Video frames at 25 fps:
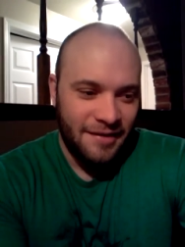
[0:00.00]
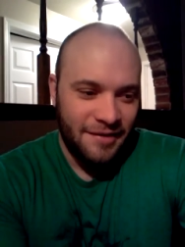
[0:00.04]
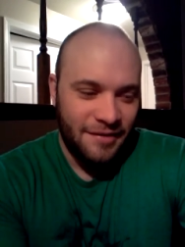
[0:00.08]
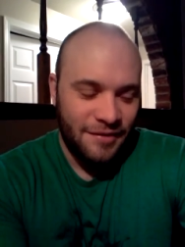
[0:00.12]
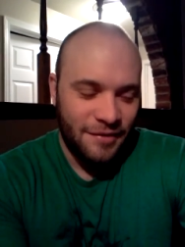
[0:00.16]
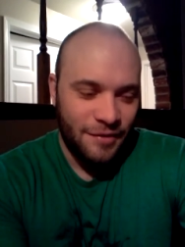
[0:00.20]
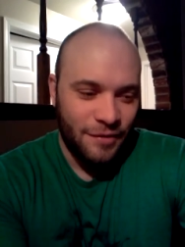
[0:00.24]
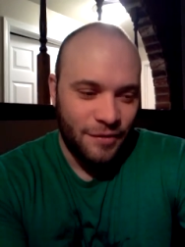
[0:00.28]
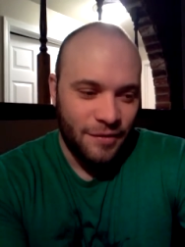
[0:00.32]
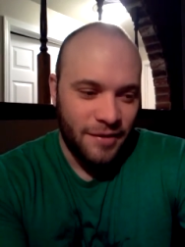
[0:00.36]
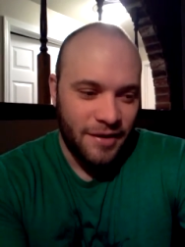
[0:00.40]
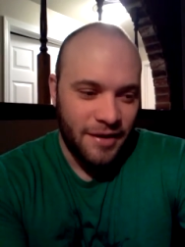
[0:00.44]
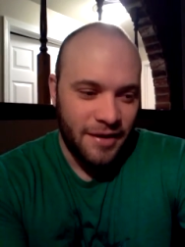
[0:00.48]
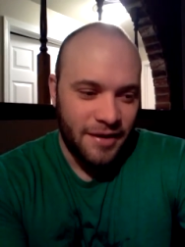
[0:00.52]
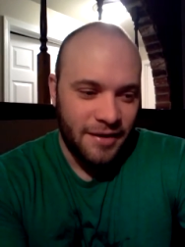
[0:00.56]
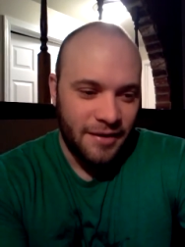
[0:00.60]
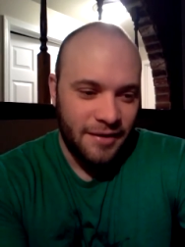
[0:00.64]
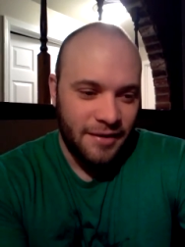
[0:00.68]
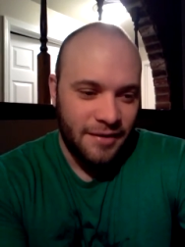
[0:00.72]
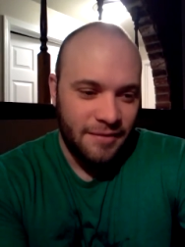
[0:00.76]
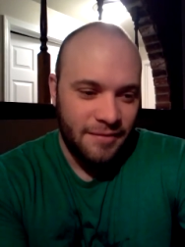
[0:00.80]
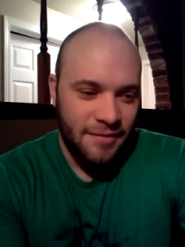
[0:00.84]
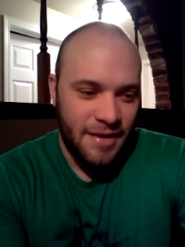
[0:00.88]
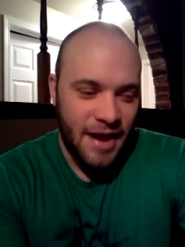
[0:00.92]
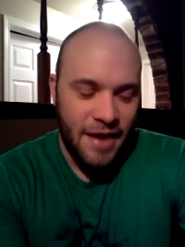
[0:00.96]
to uh,
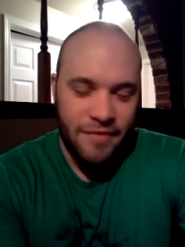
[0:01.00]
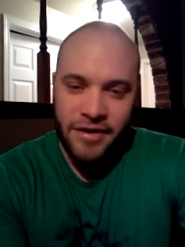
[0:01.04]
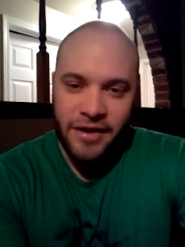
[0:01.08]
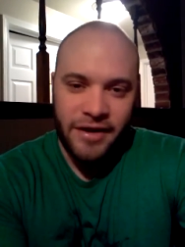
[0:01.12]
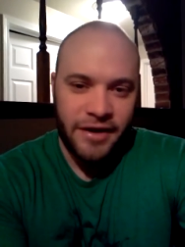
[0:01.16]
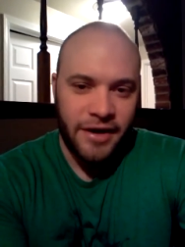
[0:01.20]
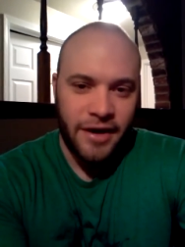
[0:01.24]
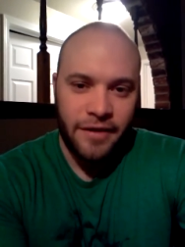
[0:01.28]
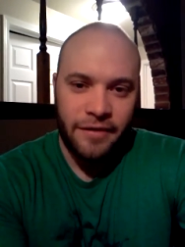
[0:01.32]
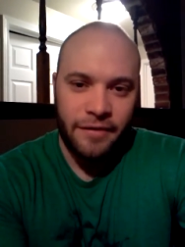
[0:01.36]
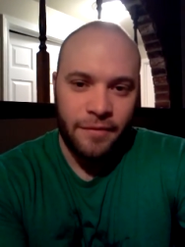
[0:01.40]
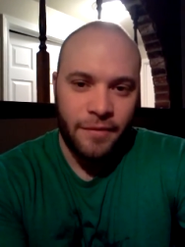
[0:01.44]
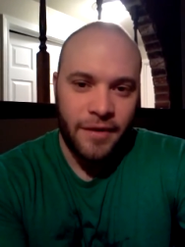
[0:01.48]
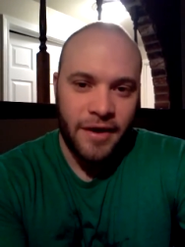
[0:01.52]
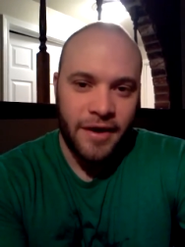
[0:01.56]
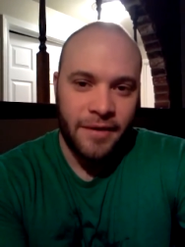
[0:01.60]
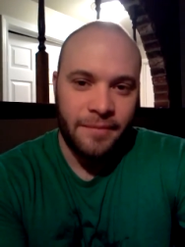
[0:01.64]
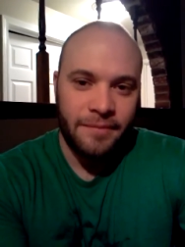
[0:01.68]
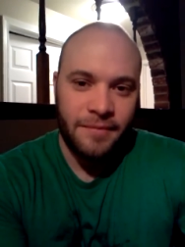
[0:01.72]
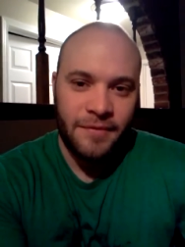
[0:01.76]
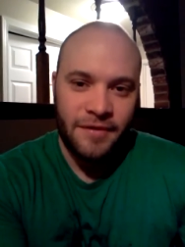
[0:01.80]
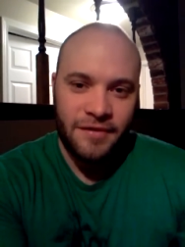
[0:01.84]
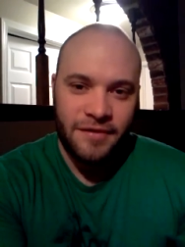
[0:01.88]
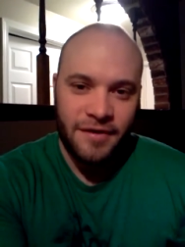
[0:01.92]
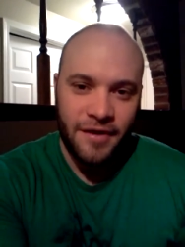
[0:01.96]
have it any other way.
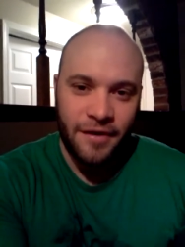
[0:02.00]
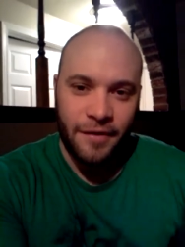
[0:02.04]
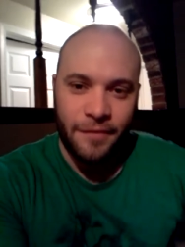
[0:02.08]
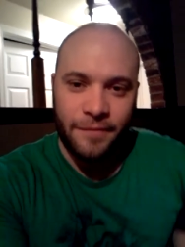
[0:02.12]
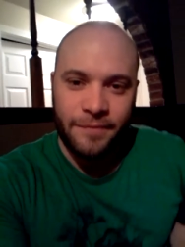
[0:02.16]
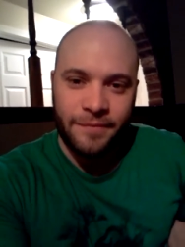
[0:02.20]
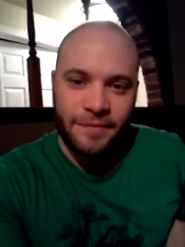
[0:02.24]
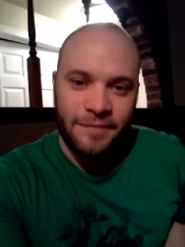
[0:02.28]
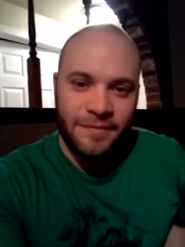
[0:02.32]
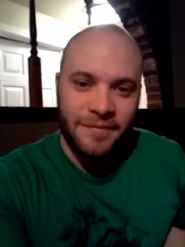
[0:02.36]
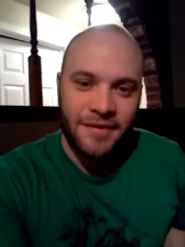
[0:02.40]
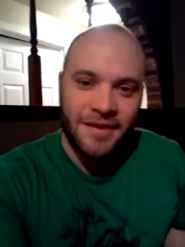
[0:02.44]
So,